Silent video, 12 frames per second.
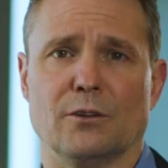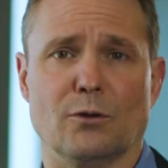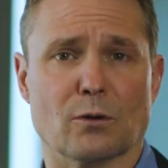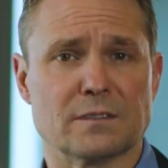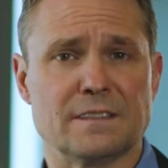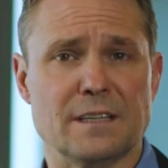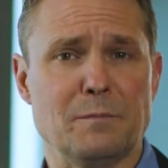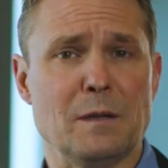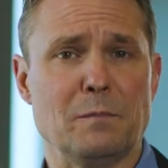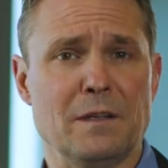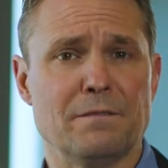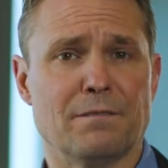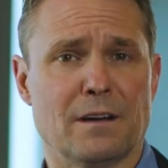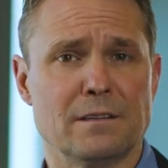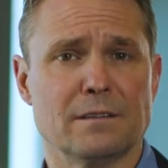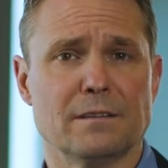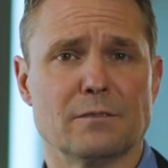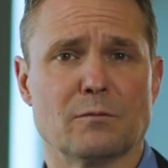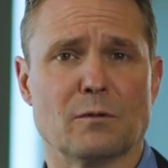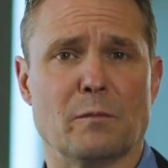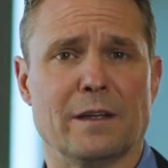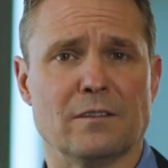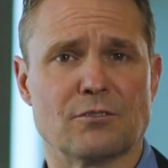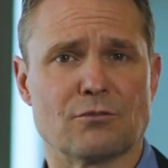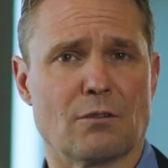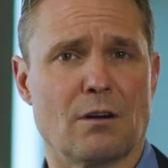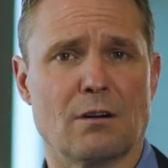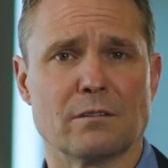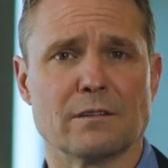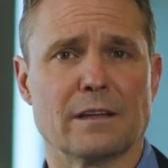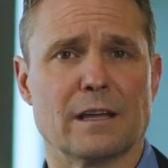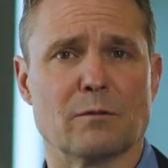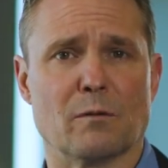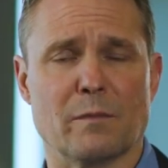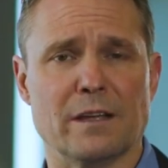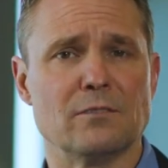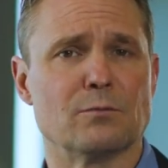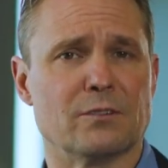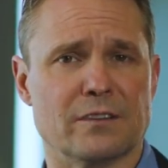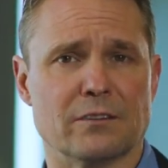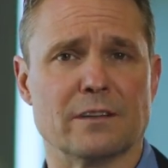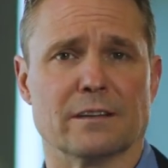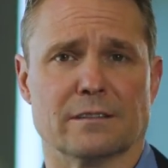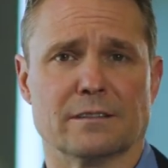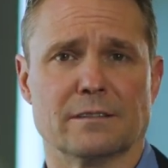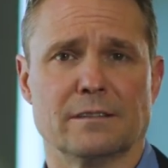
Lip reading: Your CPP fund remains strong and remains resilient.